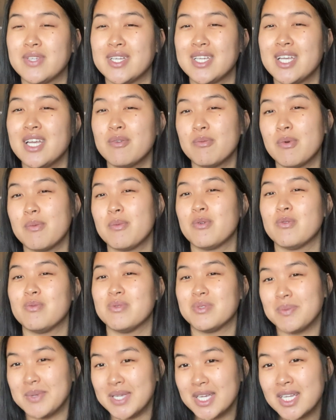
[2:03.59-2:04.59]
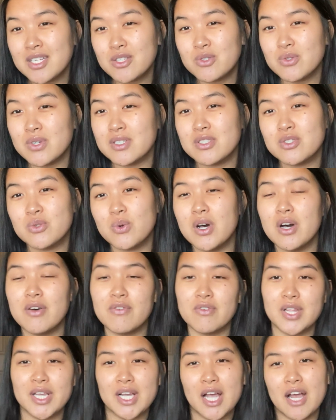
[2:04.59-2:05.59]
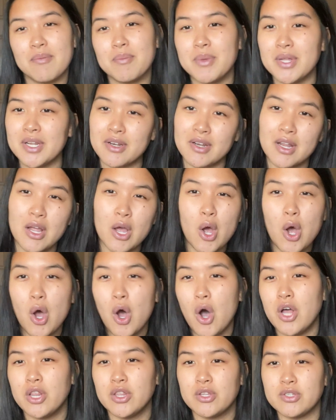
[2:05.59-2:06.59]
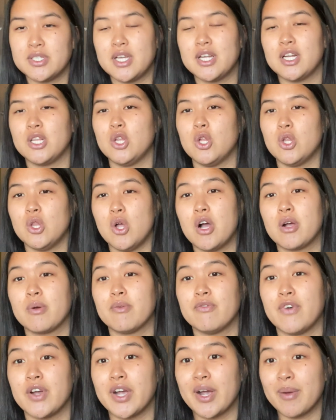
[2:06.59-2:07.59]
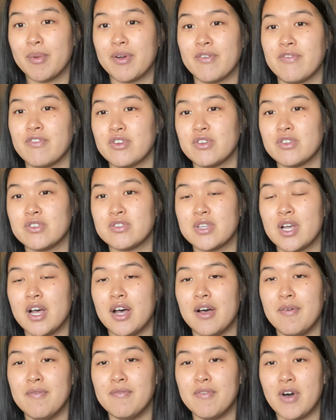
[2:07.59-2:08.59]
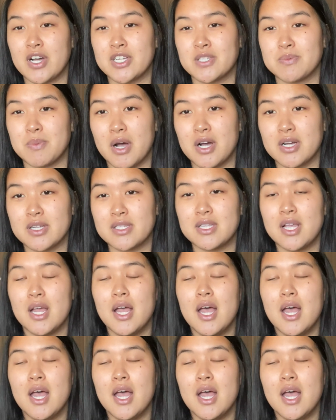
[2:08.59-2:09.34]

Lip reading: So I can't remember if it was the beginning of 2012 or like I'd been on the site a little longer before I got my first Voxbox.